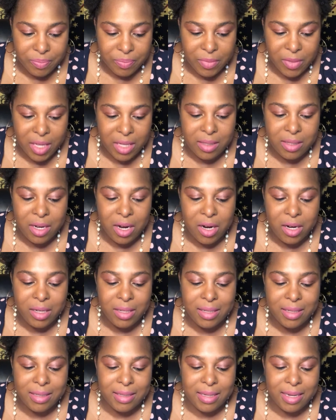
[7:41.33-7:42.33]
It's hard
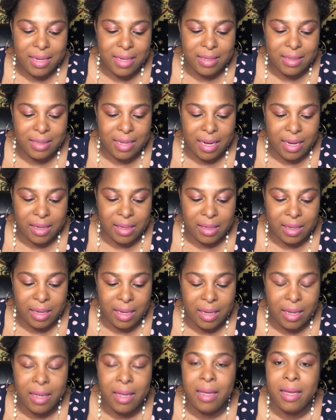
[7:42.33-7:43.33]
to say exactly
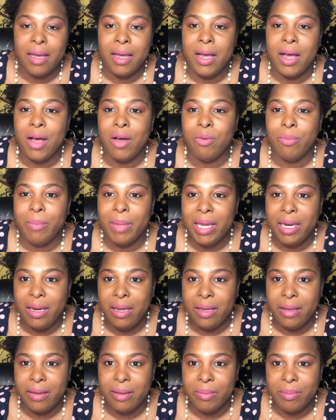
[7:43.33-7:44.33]
how
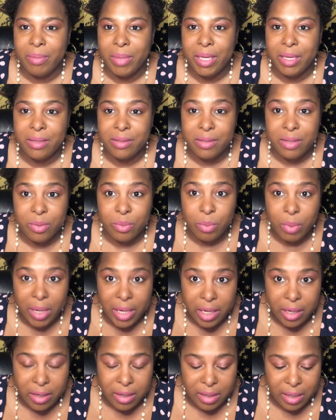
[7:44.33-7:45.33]
many because the
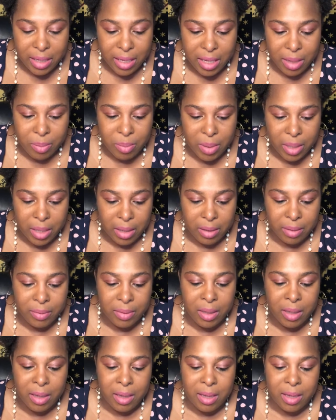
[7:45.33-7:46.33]
record keeping
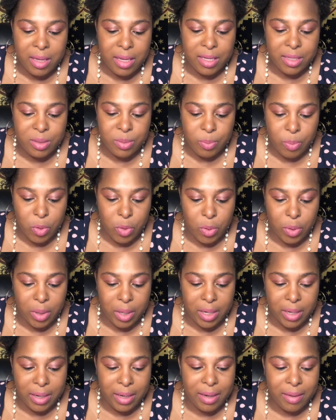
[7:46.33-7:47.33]
is
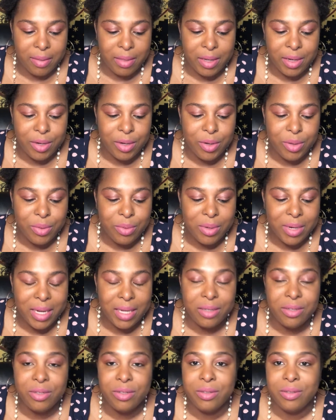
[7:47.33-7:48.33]
poor and there are no
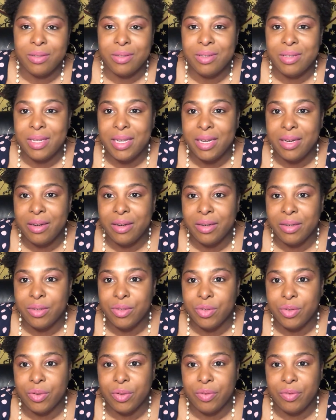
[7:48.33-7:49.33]
national standards
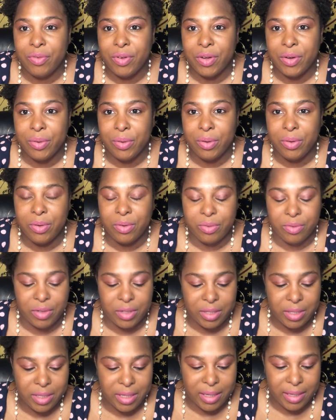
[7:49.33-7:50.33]
or federal
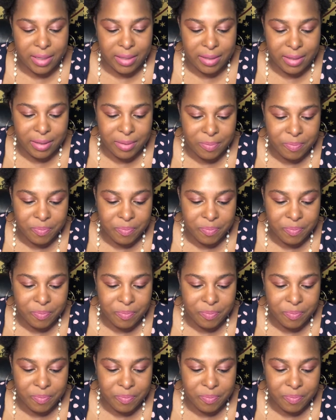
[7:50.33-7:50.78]
oversight.